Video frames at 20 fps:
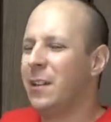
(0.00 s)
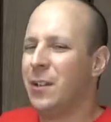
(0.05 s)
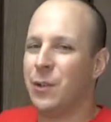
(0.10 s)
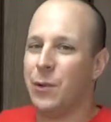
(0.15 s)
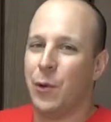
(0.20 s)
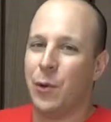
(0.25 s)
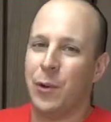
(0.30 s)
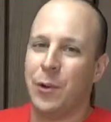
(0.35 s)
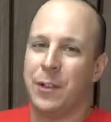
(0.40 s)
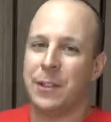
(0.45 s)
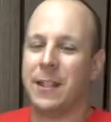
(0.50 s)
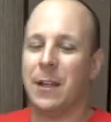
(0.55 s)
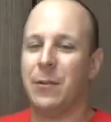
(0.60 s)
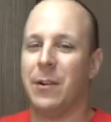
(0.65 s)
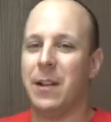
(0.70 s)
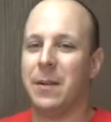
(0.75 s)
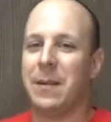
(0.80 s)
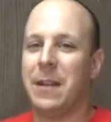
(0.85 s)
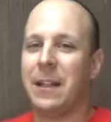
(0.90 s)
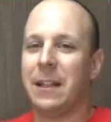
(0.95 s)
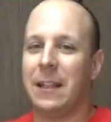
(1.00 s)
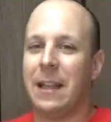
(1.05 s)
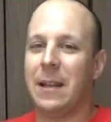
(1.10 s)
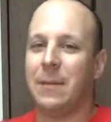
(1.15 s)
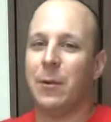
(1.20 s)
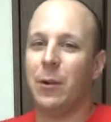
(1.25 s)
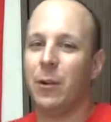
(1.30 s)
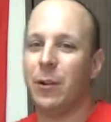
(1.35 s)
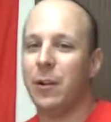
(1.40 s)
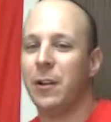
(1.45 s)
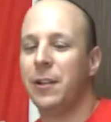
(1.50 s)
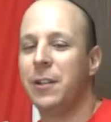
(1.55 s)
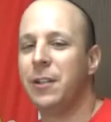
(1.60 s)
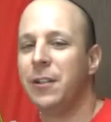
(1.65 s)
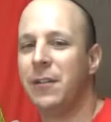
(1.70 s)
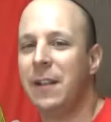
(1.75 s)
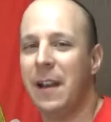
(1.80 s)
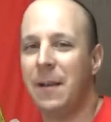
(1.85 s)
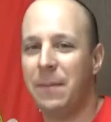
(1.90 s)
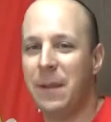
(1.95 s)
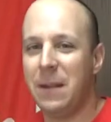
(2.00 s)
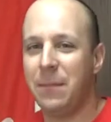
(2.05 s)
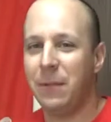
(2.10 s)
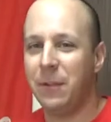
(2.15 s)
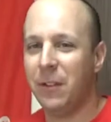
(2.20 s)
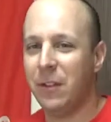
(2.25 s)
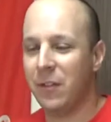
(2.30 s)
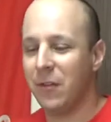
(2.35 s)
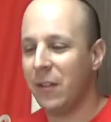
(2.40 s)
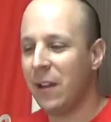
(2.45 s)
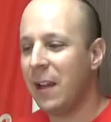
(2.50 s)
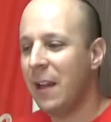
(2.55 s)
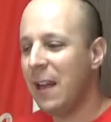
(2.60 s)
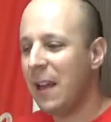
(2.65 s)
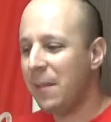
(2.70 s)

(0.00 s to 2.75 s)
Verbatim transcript: doors that want to be claymores, you got people who've